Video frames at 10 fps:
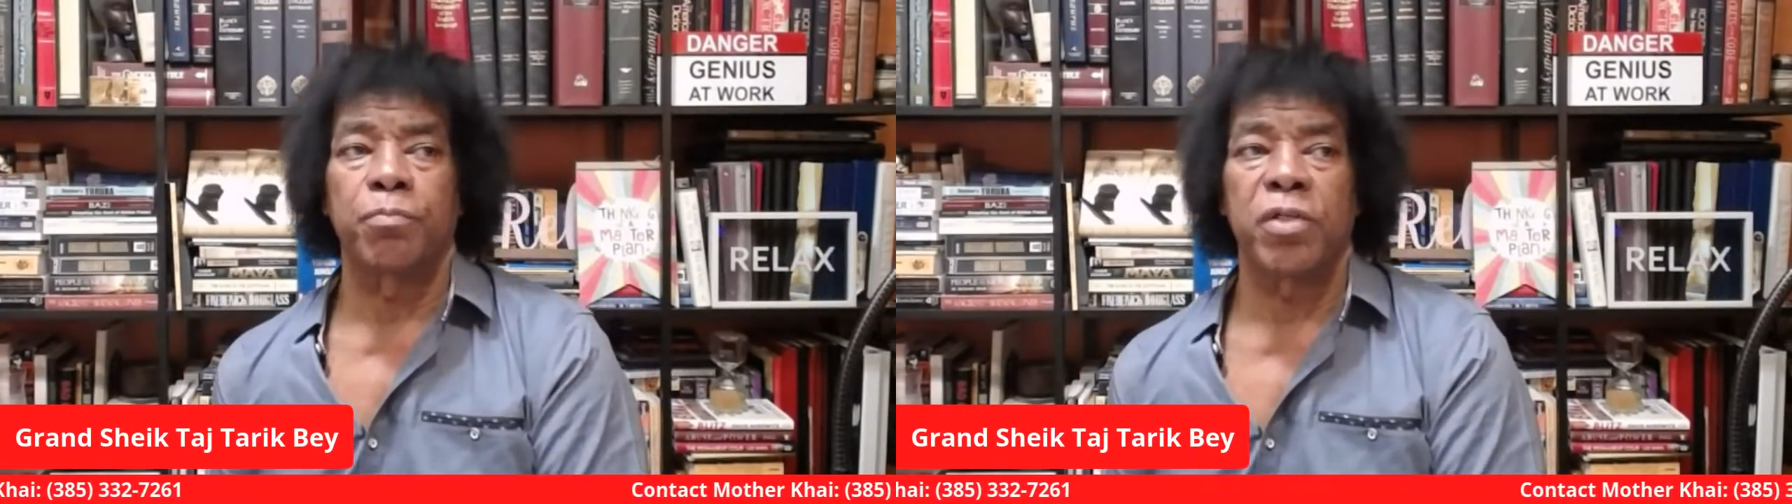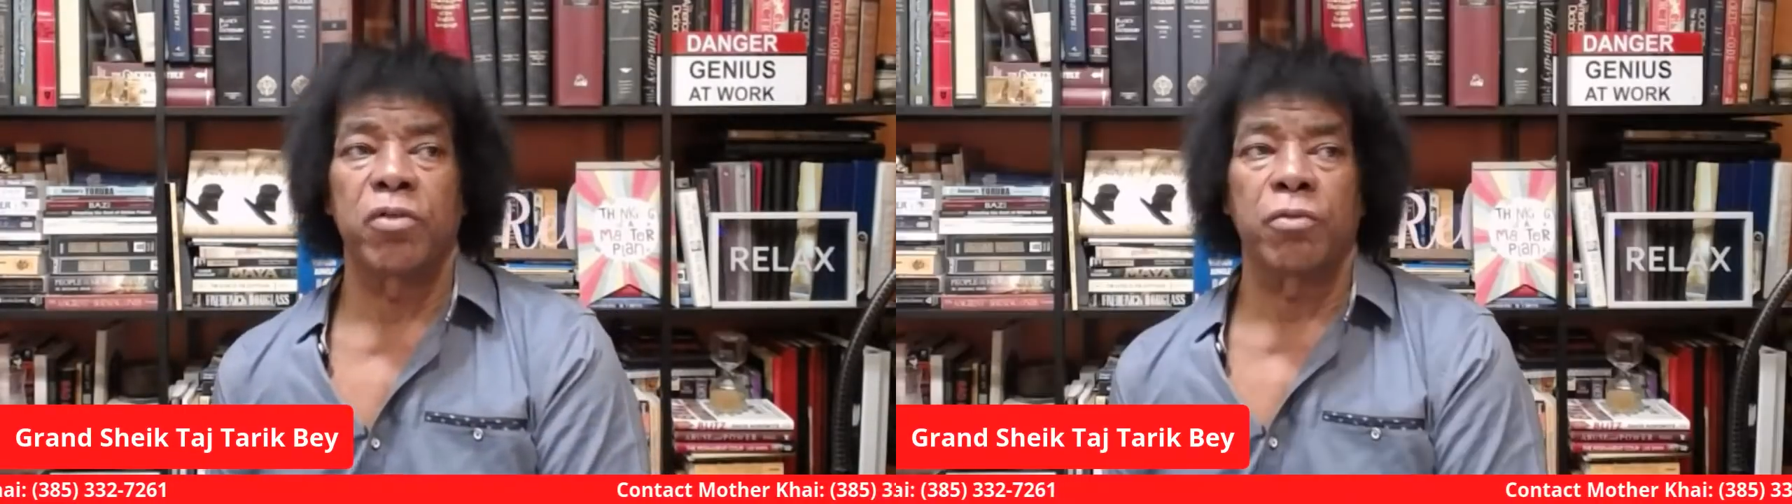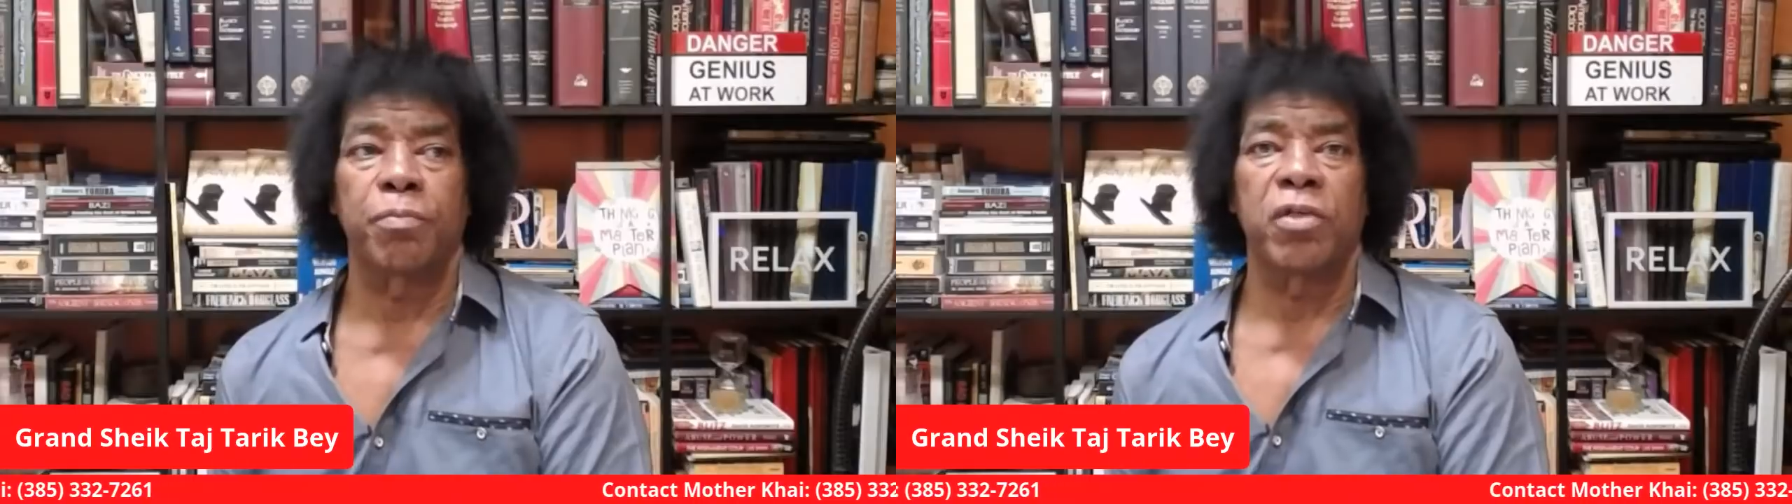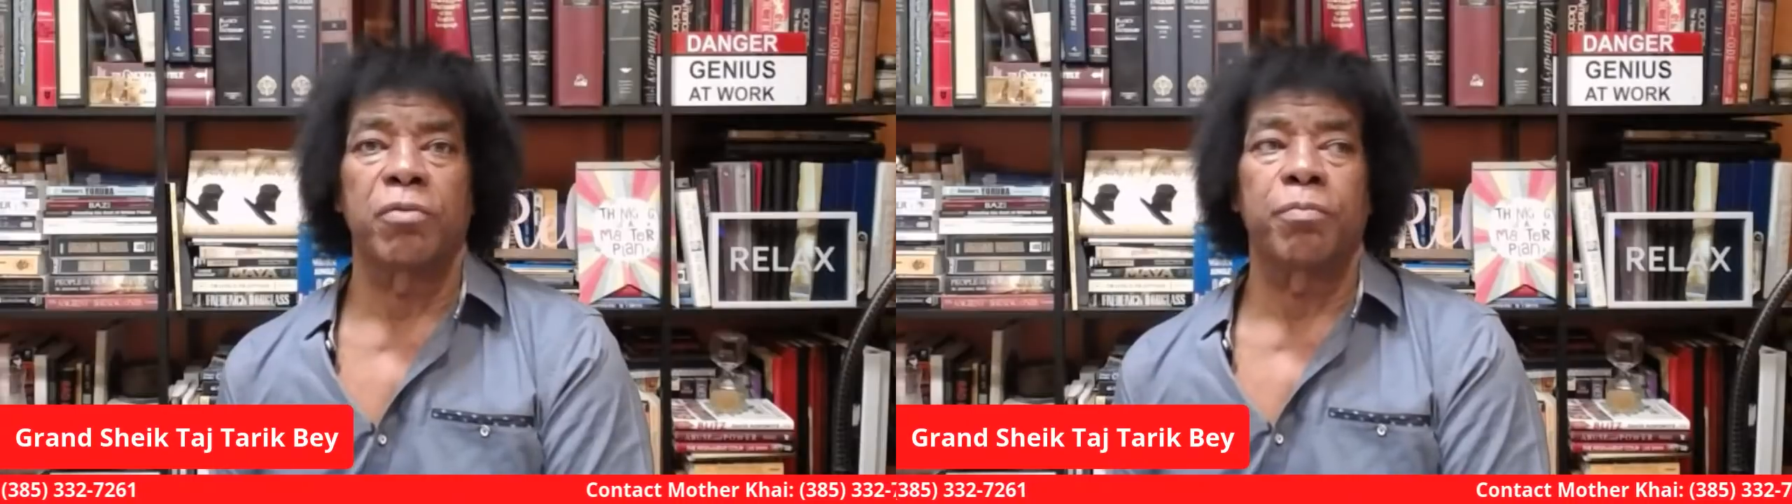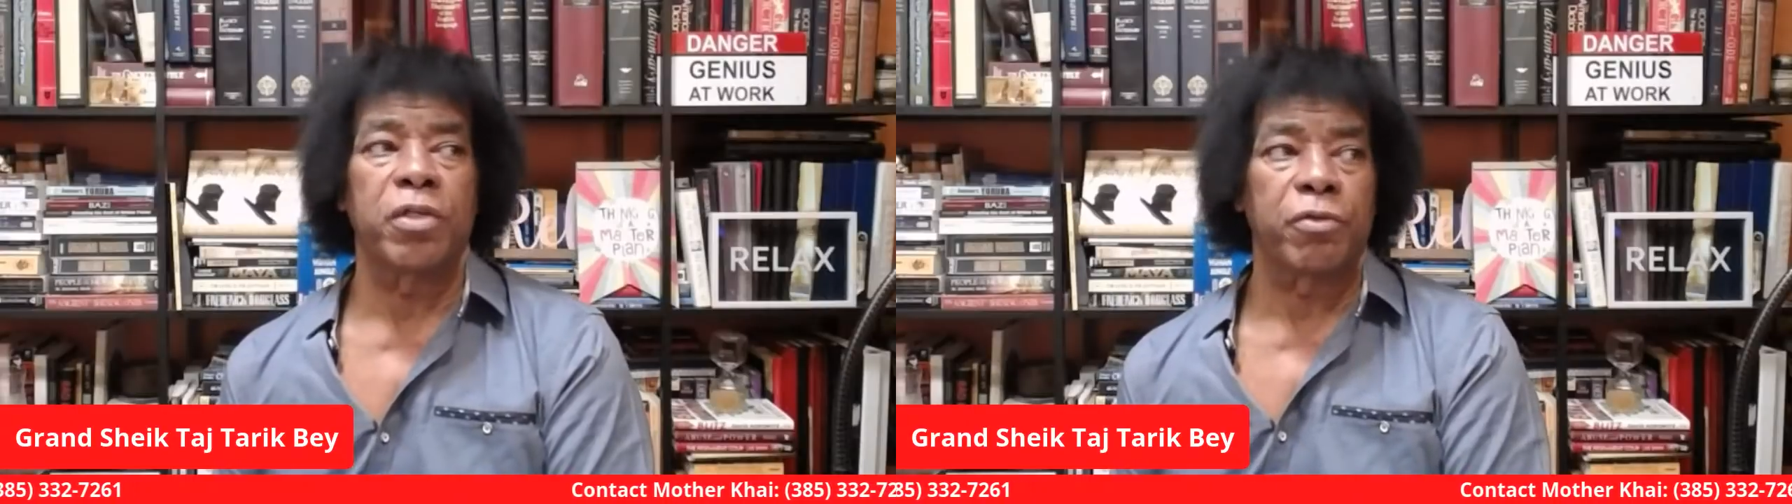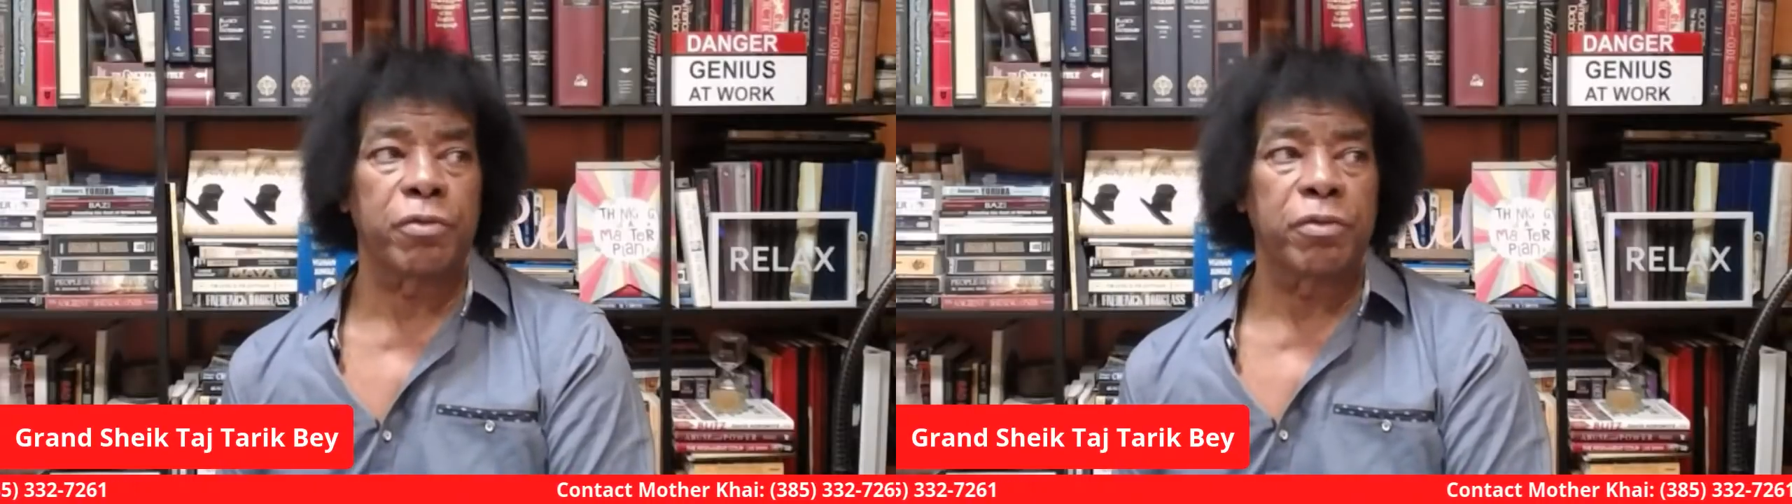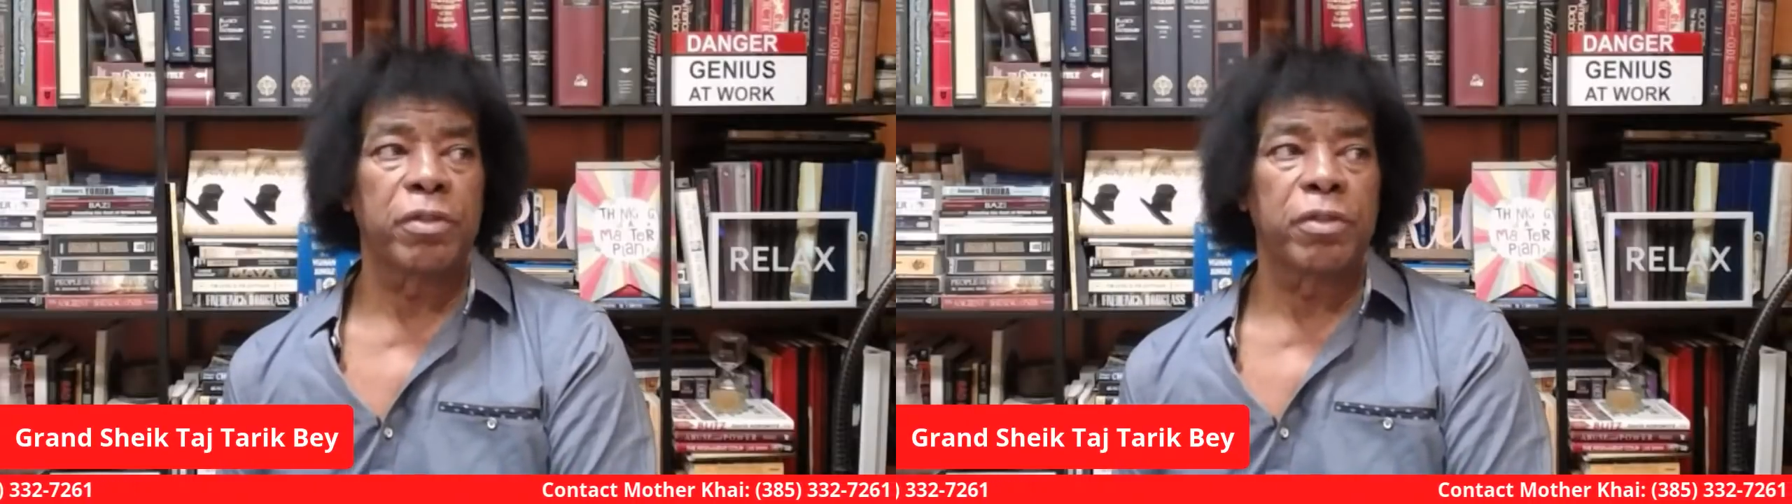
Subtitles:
Peter, Pita,